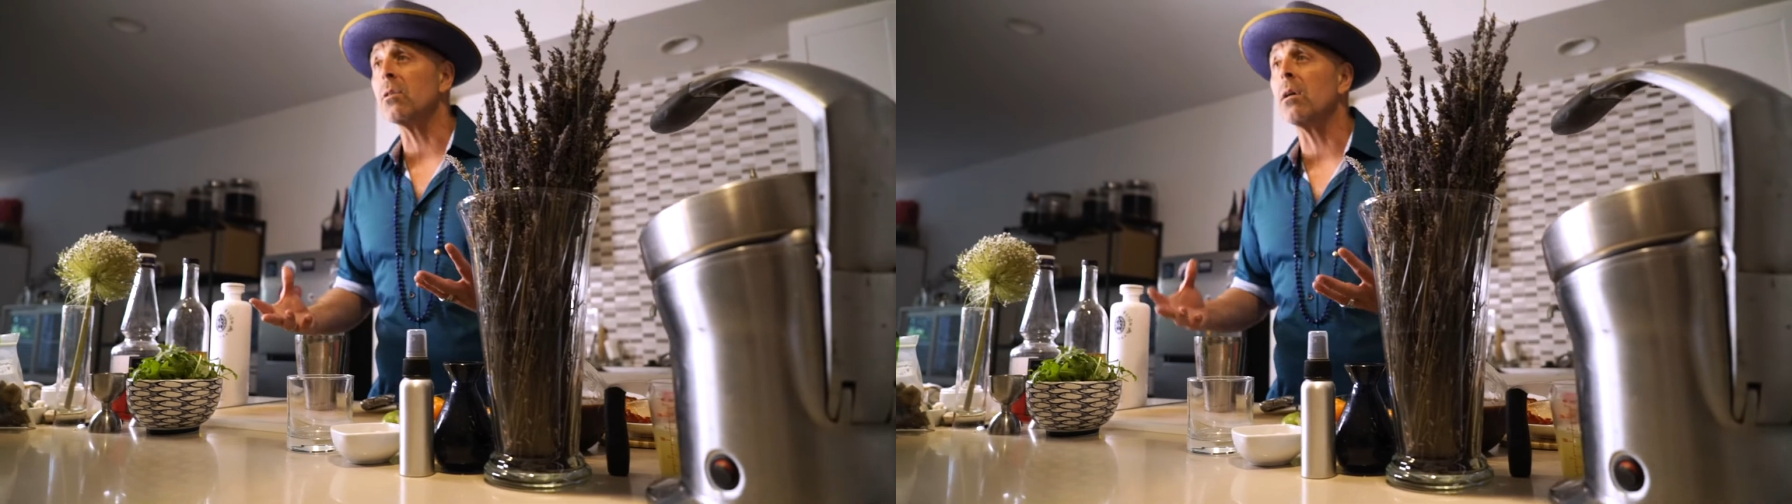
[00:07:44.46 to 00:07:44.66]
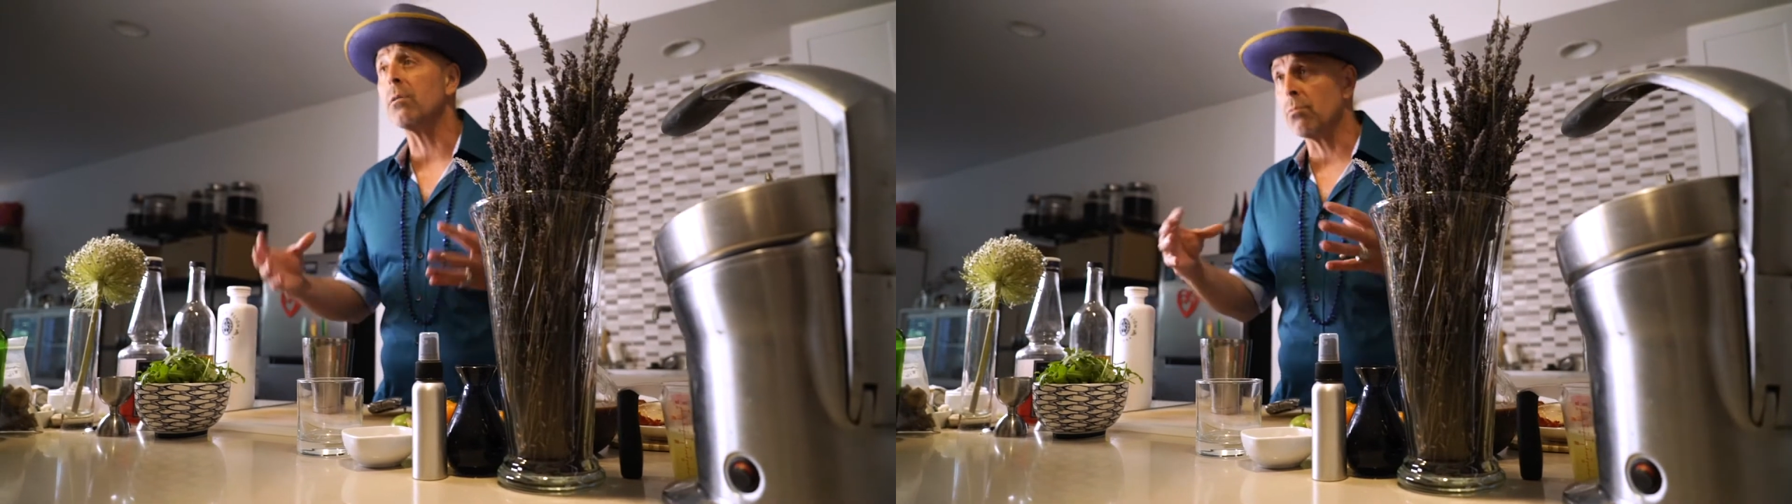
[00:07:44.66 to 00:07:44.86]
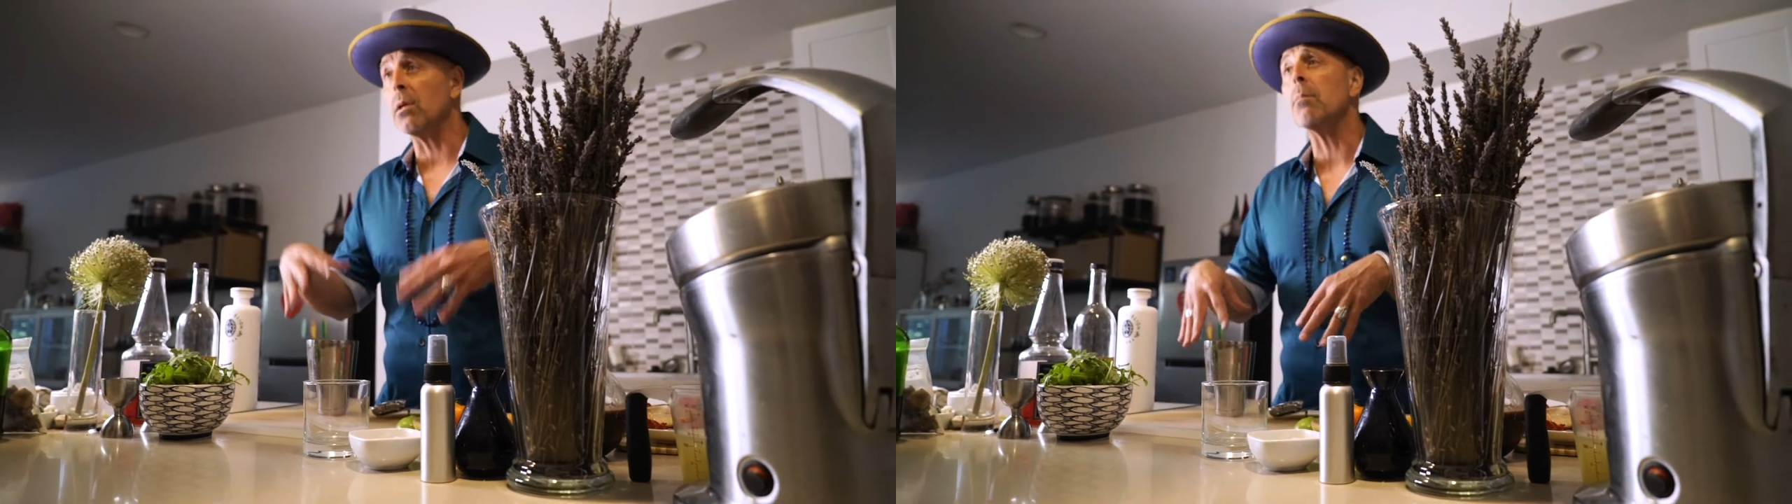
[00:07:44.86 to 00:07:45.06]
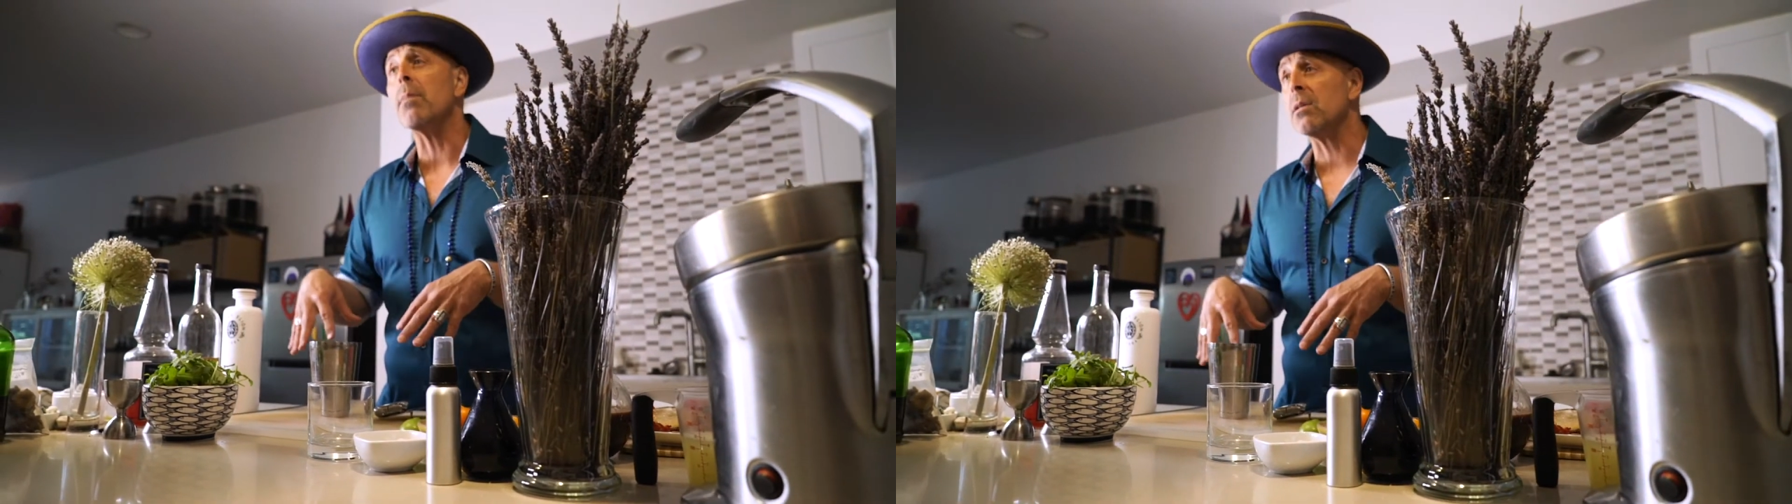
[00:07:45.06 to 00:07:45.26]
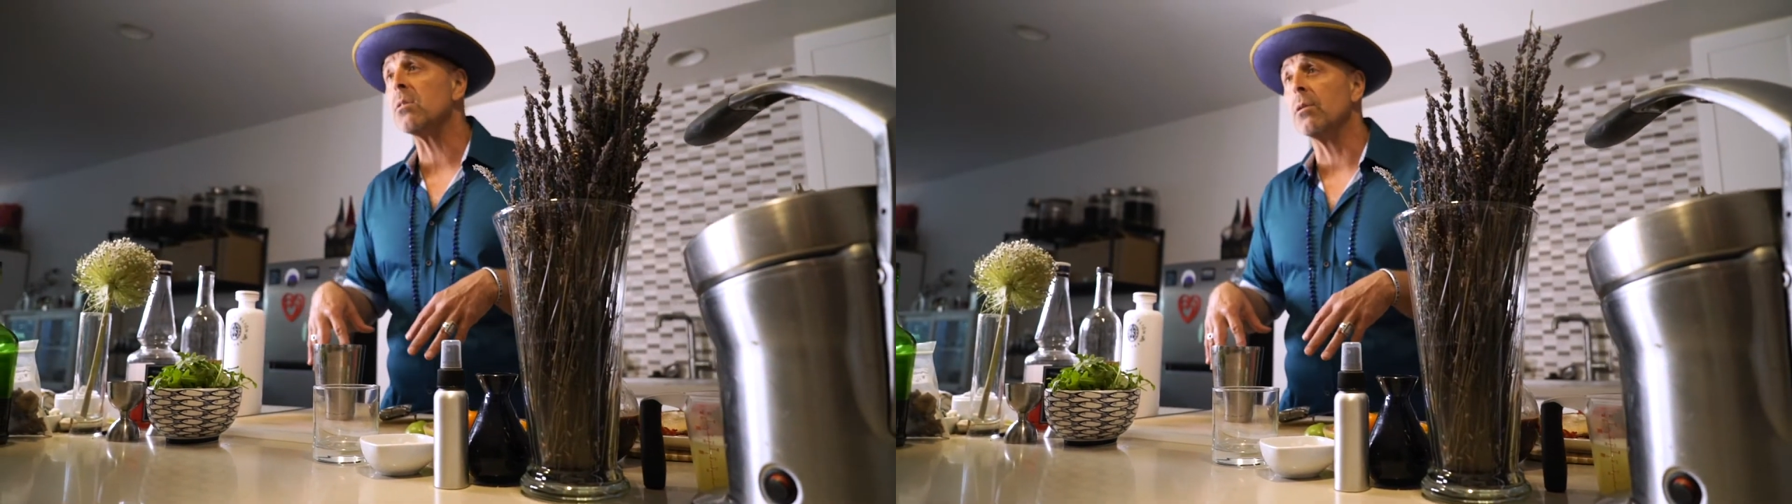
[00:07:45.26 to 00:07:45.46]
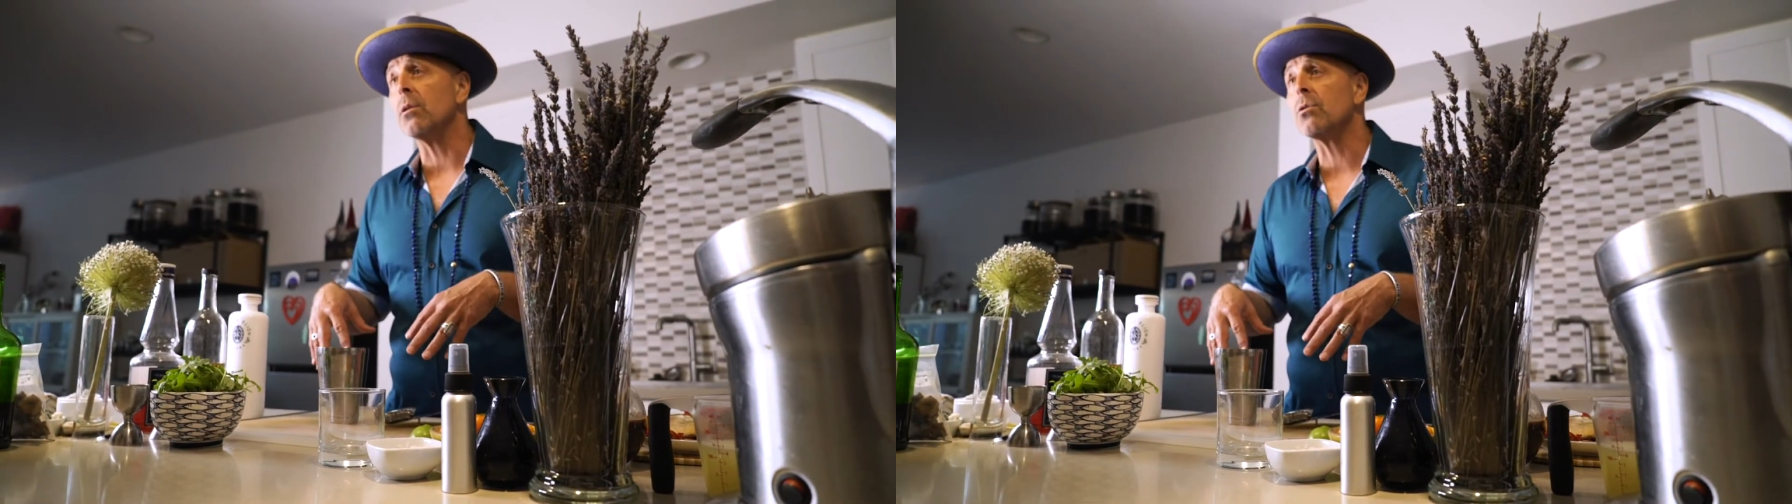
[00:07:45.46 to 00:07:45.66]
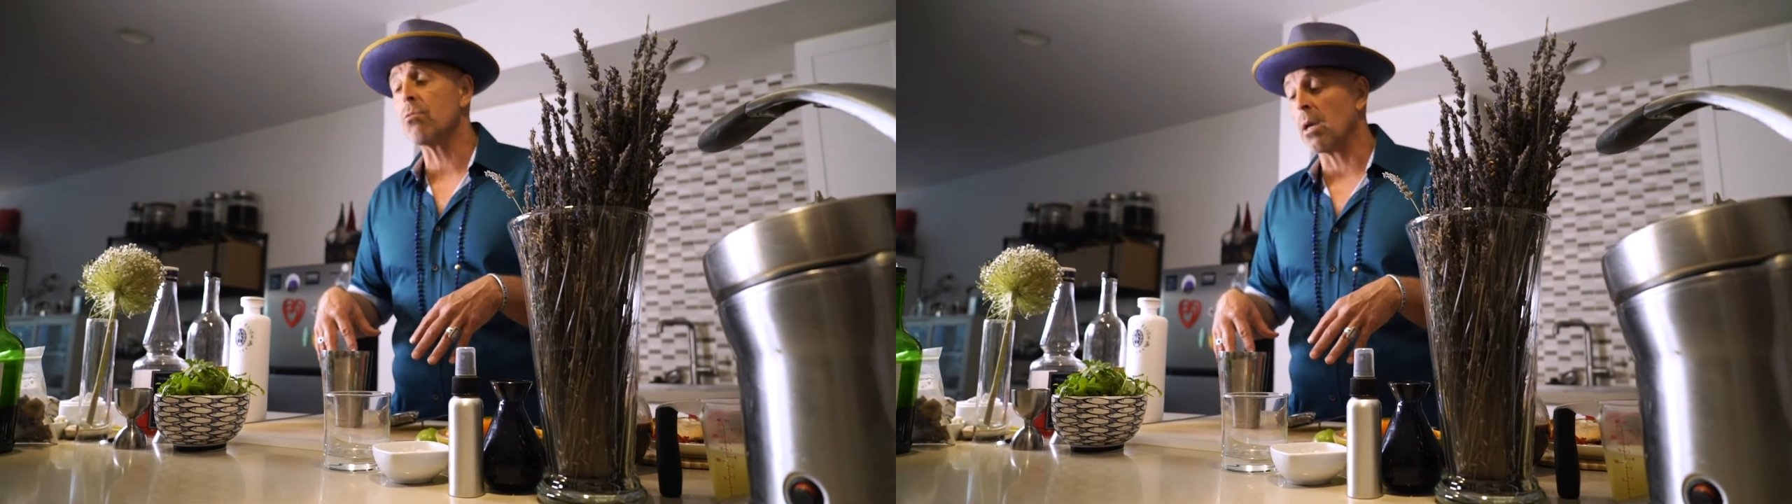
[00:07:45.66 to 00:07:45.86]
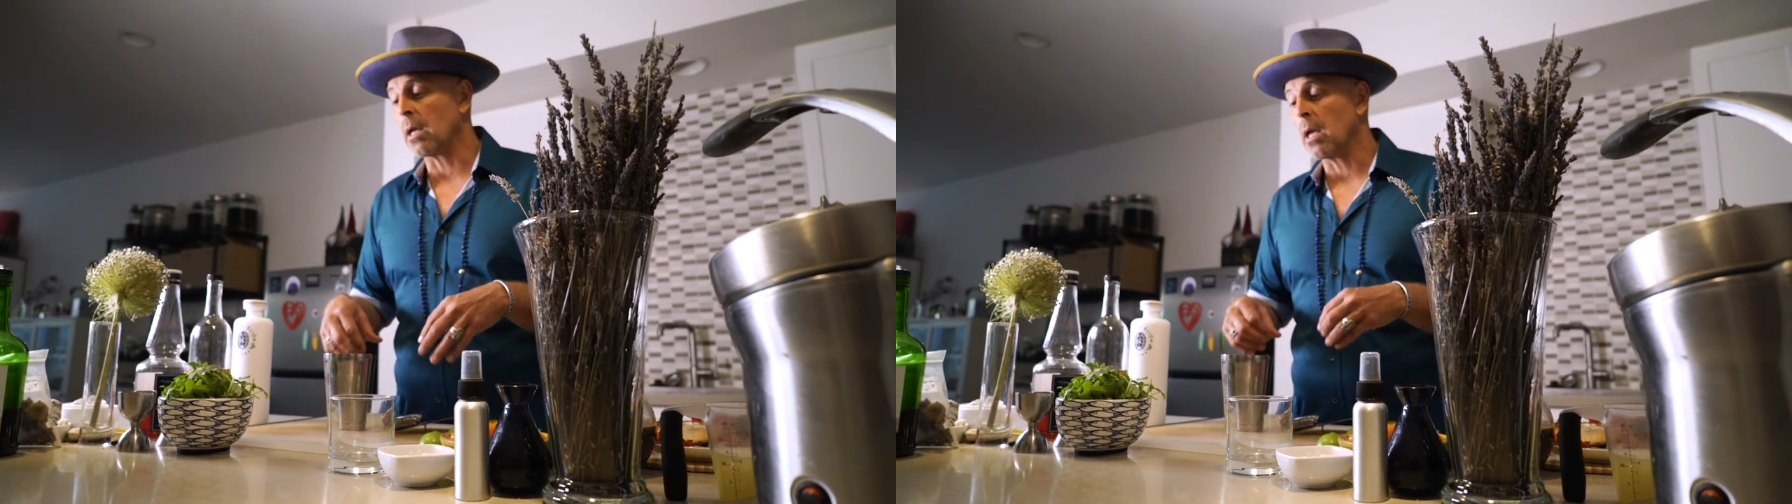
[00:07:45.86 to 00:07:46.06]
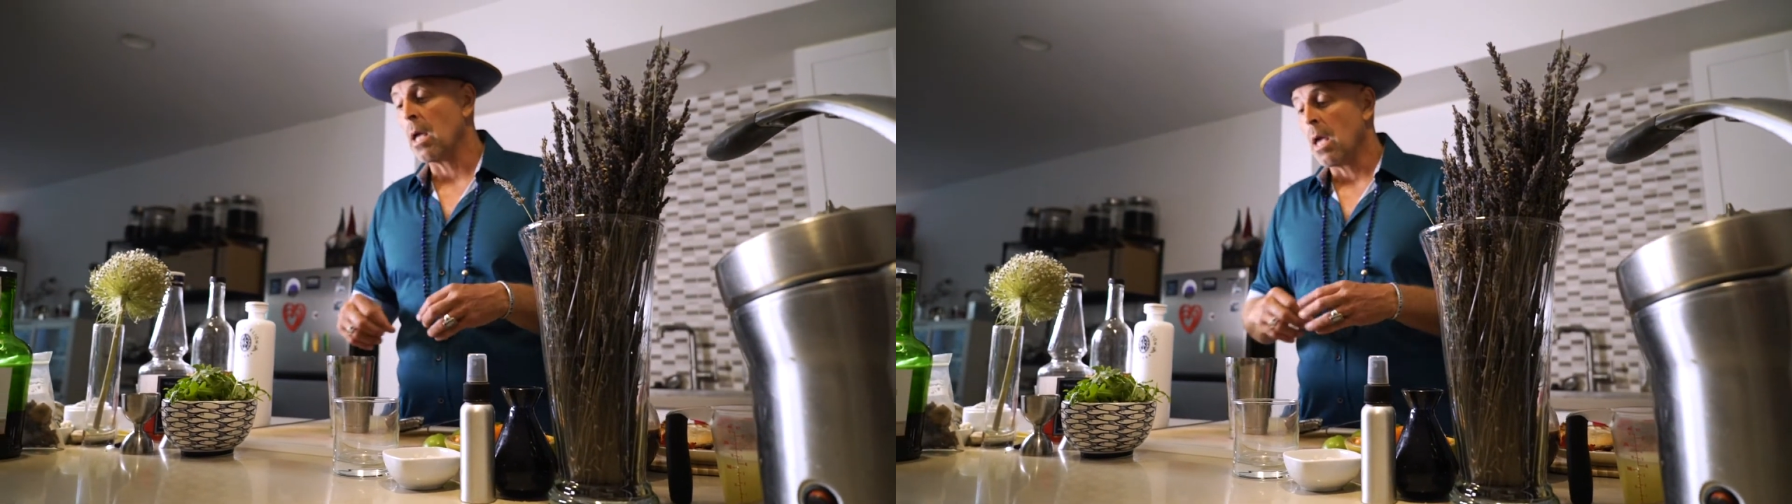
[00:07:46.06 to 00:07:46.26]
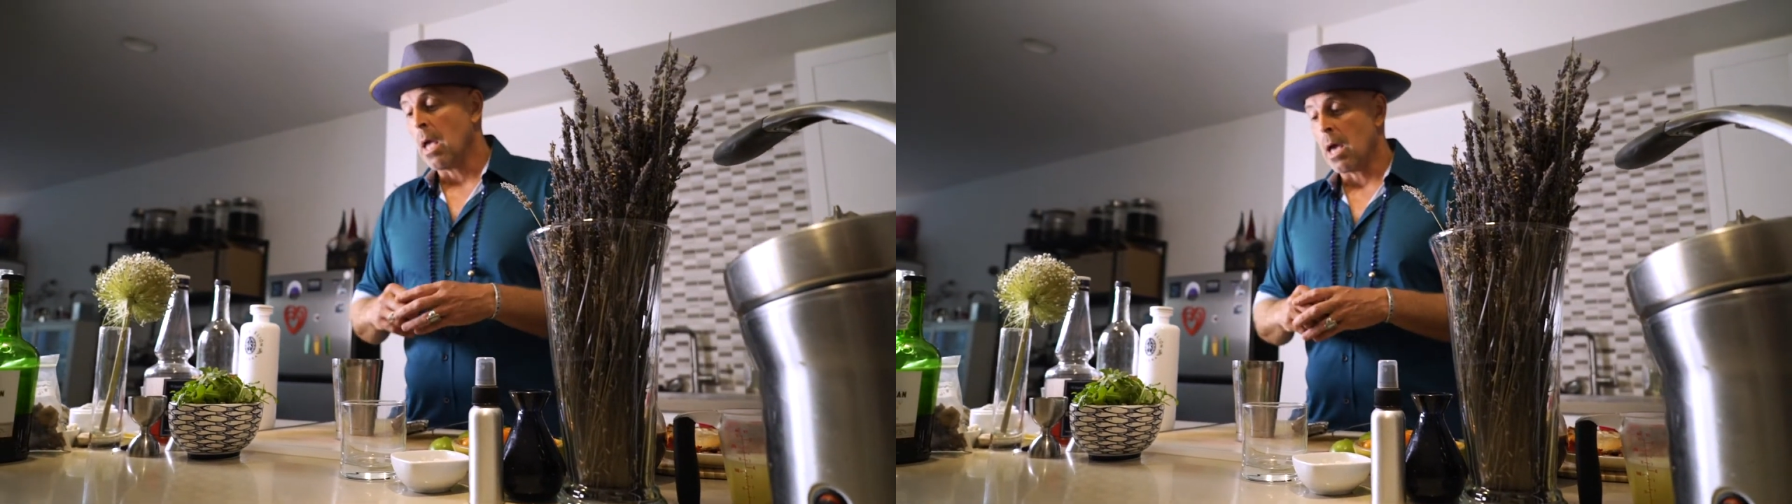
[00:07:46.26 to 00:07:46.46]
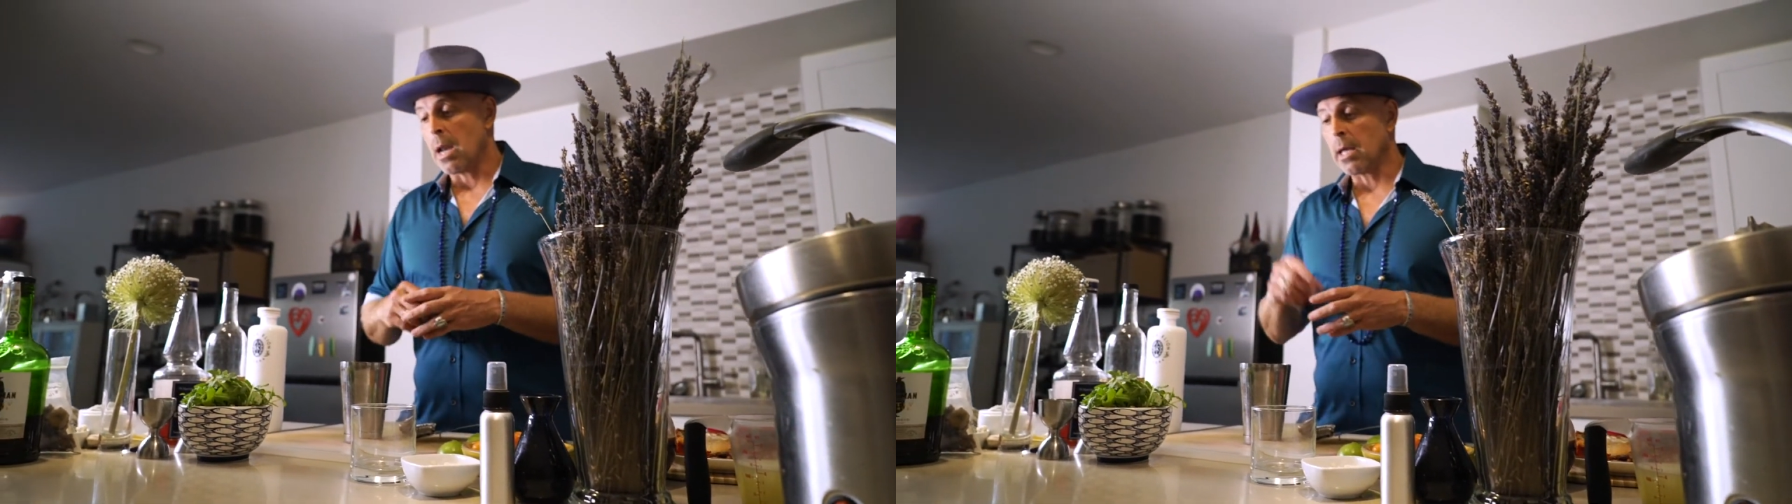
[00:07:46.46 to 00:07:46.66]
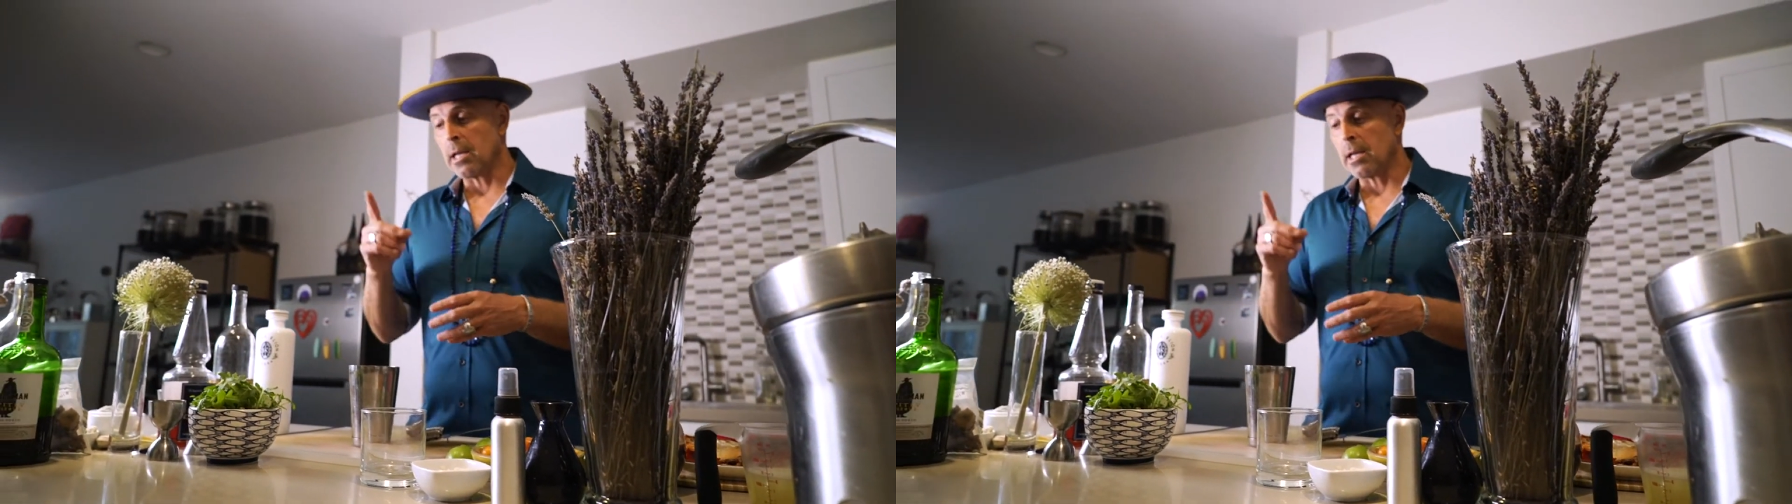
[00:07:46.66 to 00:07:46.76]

on is really based on this drink. And I can